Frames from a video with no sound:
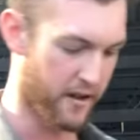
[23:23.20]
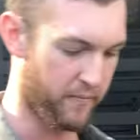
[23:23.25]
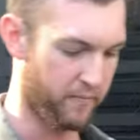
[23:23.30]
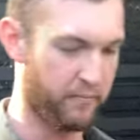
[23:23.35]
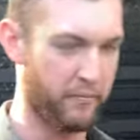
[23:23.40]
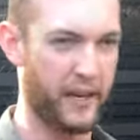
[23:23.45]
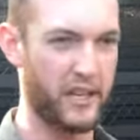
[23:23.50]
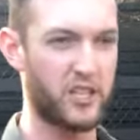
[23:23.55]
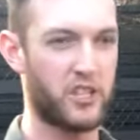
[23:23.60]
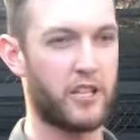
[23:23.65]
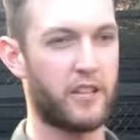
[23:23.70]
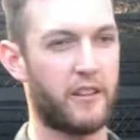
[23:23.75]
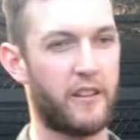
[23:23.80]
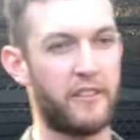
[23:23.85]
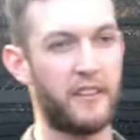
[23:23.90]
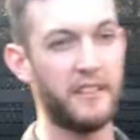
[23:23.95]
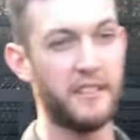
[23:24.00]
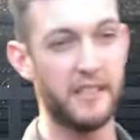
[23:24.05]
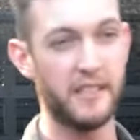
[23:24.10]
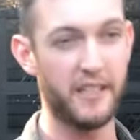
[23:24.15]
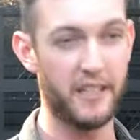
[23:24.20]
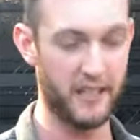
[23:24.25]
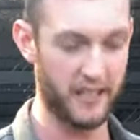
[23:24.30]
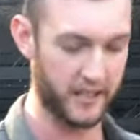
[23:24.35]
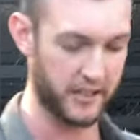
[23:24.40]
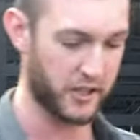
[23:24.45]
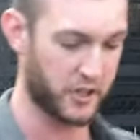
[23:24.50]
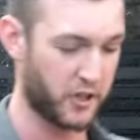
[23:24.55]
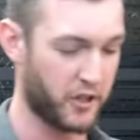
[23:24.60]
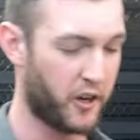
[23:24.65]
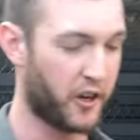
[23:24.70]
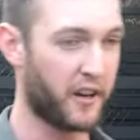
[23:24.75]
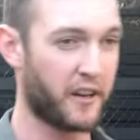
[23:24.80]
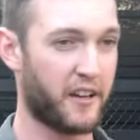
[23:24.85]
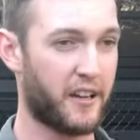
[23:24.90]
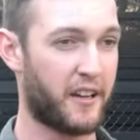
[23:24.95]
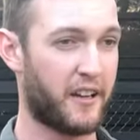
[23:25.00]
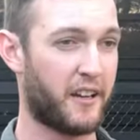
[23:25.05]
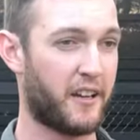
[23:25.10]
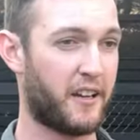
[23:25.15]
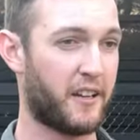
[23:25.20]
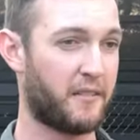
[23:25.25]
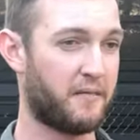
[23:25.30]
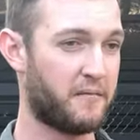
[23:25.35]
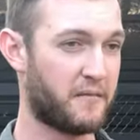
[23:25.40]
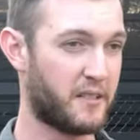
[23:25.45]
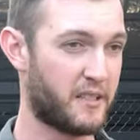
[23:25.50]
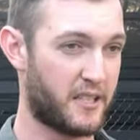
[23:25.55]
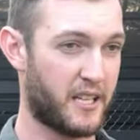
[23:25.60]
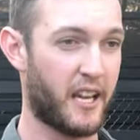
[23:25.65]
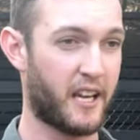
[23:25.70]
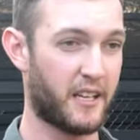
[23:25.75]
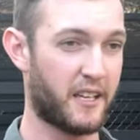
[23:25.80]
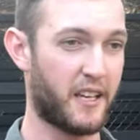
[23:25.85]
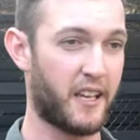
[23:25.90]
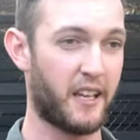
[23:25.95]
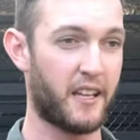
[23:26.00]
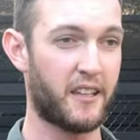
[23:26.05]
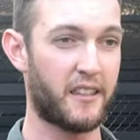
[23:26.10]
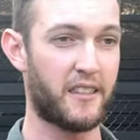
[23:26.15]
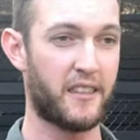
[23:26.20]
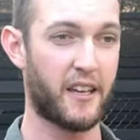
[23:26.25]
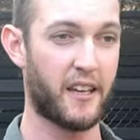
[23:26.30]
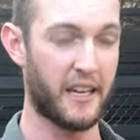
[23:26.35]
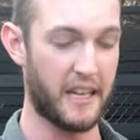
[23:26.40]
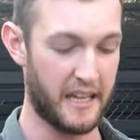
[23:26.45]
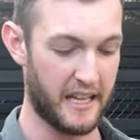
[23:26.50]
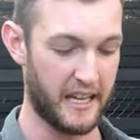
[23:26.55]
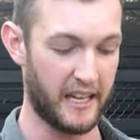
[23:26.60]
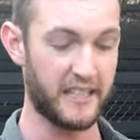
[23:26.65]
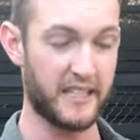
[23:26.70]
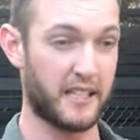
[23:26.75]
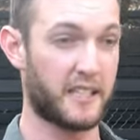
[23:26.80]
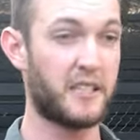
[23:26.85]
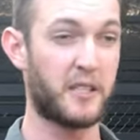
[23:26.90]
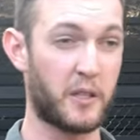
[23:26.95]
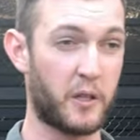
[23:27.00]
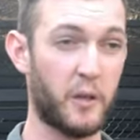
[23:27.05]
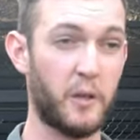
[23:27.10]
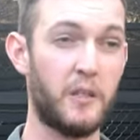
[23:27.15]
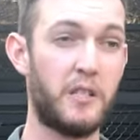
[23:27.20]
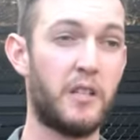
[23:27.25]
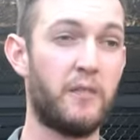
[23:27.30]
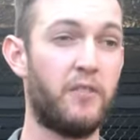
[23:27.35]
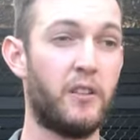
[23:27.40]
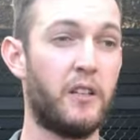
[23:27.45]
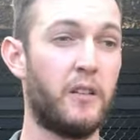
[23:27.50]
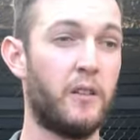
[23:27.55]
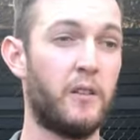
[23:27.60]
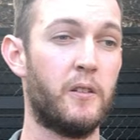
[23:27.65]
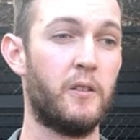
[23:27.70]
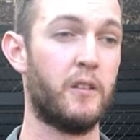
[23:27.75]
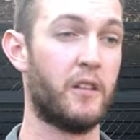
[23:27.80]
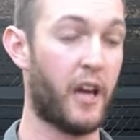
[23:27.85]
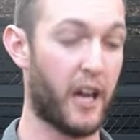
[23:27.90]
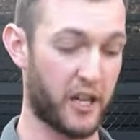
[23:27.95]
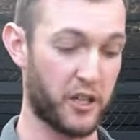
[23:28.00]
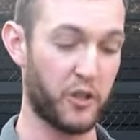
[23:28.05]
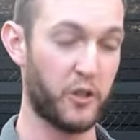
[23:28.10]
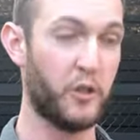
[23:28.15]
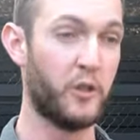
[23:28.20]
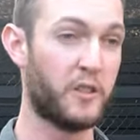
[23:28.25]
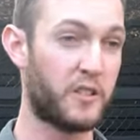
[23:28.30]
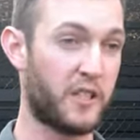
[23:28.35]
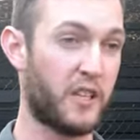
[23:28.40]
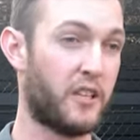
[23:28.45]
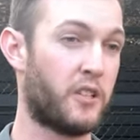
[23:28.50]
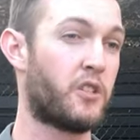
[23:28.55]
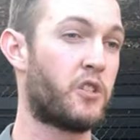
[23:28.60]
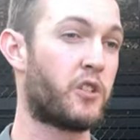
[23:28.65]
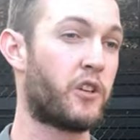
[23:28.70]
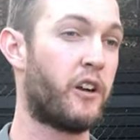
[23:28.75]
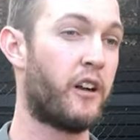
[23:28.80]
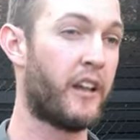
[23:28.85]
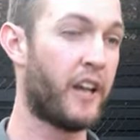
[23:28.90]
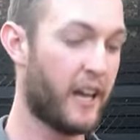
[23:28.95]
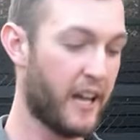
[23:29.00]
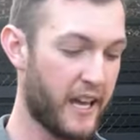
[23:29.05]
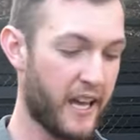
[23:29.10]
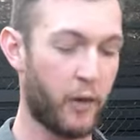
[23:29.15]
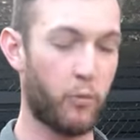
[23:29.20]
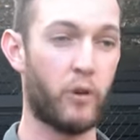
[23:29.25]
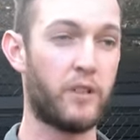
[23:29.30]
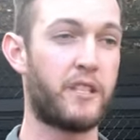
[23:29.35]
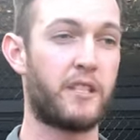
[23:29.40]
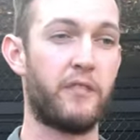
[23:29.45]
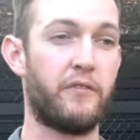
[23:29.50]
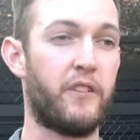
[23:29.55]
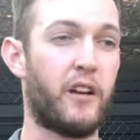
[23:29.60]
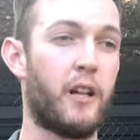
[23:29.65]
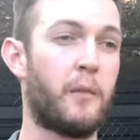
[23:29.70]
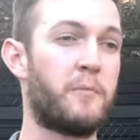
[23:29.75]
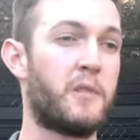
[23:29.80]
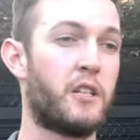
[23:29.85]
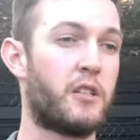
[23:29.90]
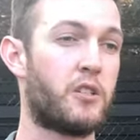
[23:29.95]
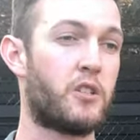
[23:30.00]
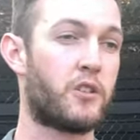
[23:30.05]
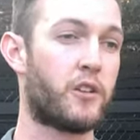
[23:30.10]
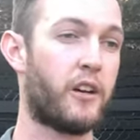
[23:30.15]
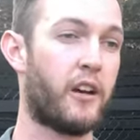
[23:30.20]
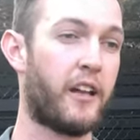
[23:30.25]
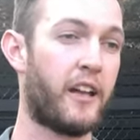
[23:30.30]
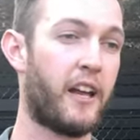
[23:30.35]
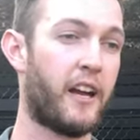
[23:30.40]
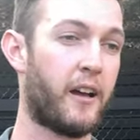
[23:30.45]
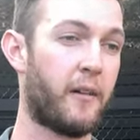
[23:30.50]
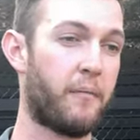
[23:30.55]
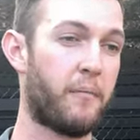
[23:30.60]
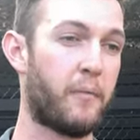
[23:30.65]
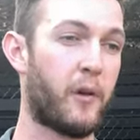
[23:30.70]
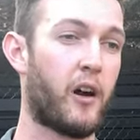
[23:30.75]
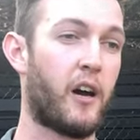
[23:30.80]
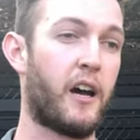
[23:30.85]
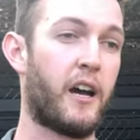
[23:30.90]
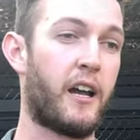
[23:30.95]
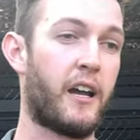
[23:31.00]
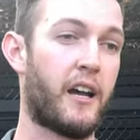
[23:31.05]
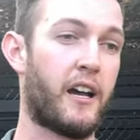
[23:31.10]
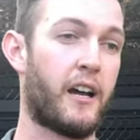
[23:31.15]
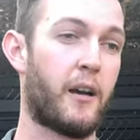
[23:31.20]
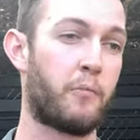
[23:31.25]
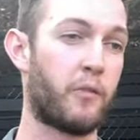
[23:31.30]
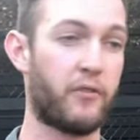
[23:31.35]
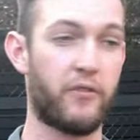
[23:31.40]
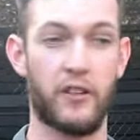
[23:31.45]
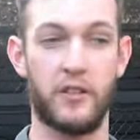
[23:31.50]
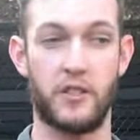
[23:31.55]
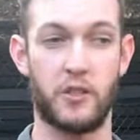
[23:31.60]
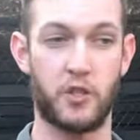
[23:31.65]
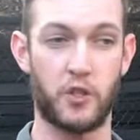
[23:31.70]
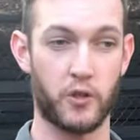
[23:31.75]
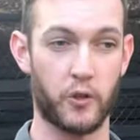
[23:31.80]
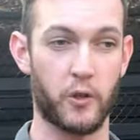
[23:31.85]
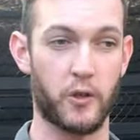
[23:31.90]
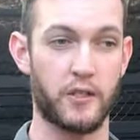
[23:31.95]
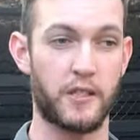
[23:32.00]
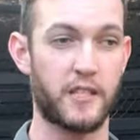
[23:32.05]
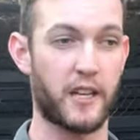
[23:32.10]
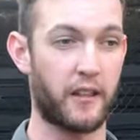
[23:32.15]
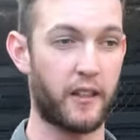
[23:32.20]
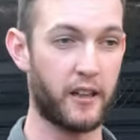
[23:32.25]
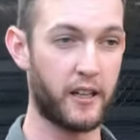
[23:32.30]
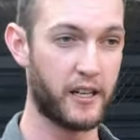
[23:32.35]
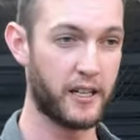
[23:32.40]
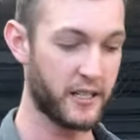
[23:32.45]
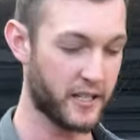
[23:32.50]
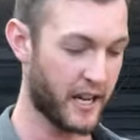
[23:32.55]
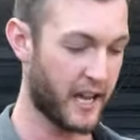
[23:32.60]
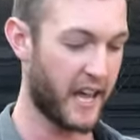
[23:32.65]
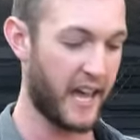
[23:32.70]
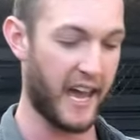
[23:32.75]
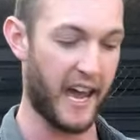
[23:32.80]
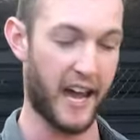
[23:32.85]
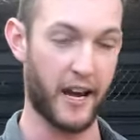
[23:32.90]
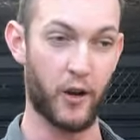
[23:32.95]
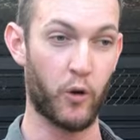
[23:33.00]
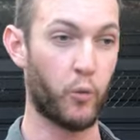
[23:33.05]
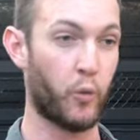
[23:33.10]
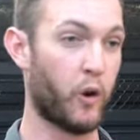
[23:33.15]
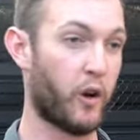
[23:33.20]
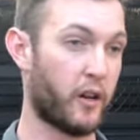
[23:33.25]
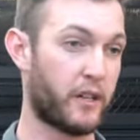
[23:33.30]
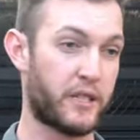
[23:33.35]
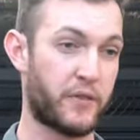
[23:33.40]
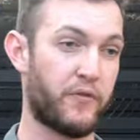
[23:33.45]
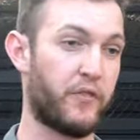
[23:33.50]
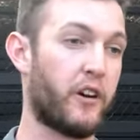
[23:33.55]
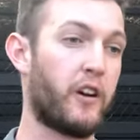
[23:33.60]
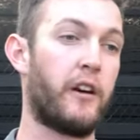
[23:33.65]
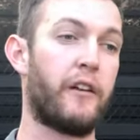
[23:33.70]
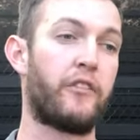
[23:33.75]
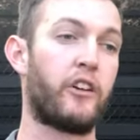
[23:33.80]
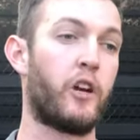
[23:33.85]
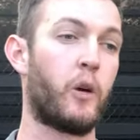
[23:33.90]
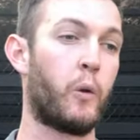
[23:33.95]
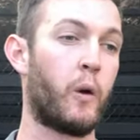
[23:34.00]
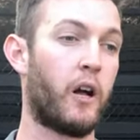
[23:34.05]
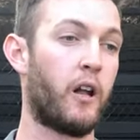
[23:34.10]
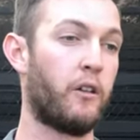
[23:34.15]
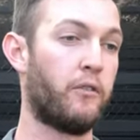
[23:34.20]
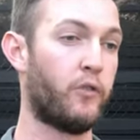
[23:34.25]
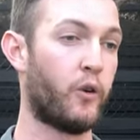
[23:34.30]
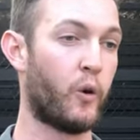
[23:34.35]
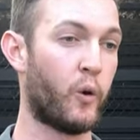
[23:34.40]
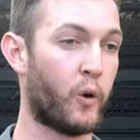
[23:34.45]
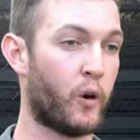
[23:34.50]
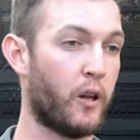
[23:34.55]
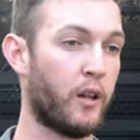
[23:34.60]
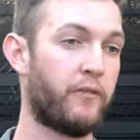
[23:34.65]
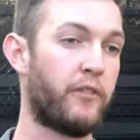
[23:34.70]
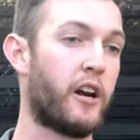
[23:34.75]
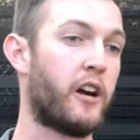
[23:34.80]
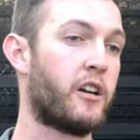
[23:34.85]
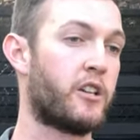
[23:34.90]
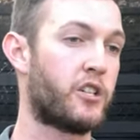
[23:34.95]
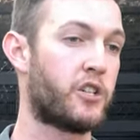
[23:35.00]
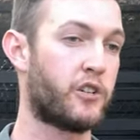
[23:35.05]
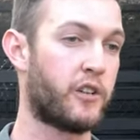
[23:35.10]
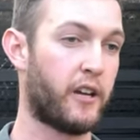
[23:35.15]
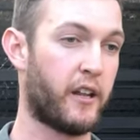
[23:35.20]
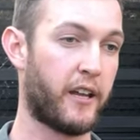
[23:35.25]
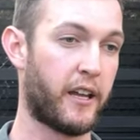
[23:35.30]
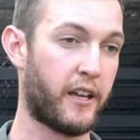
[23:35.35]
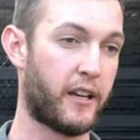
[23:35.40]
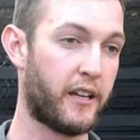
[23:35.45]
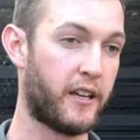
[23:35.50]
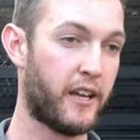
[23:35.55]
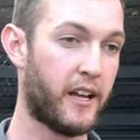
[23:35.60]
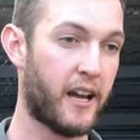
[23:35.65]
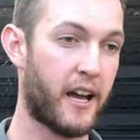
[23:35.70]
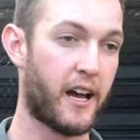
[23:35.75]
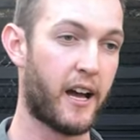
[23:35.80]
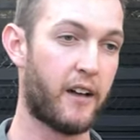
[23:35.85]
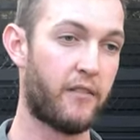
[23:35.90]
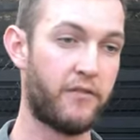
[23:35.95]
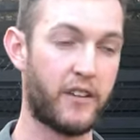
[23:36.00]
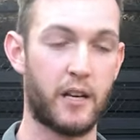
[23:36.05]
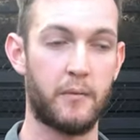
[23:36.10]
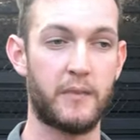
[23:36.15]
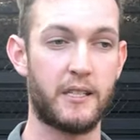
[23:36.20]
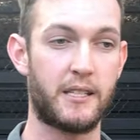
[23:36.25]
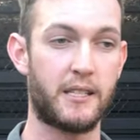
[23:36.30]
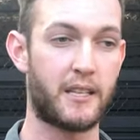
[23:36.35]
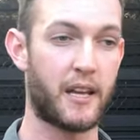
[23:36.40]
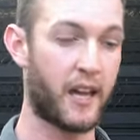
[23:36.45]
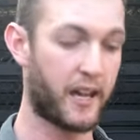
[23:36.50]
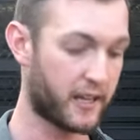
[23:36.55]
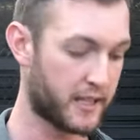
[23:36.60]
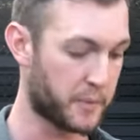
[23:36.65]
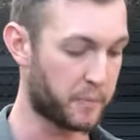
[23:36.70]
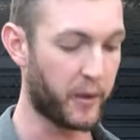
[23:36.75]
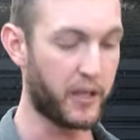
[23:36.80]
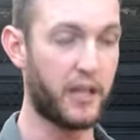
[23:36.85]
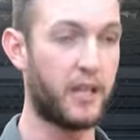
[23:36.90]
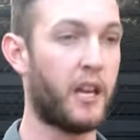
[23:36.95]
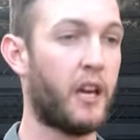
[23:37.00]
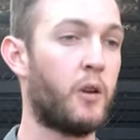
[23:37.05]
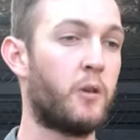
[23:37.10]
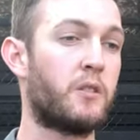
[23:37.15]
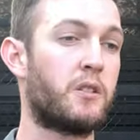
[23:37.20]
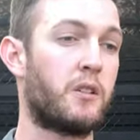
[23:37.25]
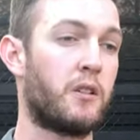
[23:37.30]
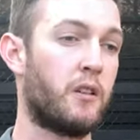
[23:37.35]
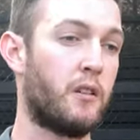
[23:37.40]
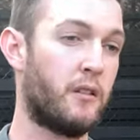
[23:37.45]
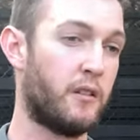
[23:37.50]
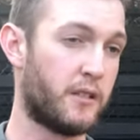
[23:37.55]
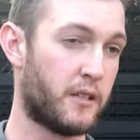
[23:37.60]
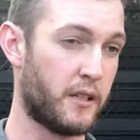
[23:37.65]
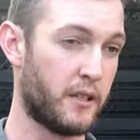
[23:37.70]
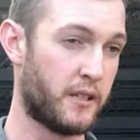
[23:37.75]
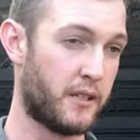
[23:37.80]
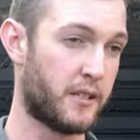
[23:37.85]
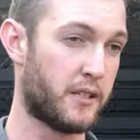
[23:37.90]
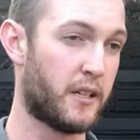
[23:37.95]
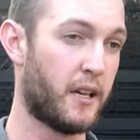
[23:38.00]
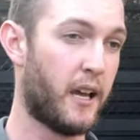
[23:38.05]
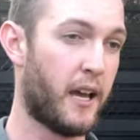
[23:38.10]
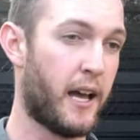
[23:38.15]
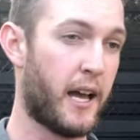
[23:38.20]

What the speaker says: mention that this is not a technique that is exclusively used in Australia. It was developed in Australia by Professor Strawn Sutherland, and it works very, very well for all of our Australian venomous snakes. But you can also use this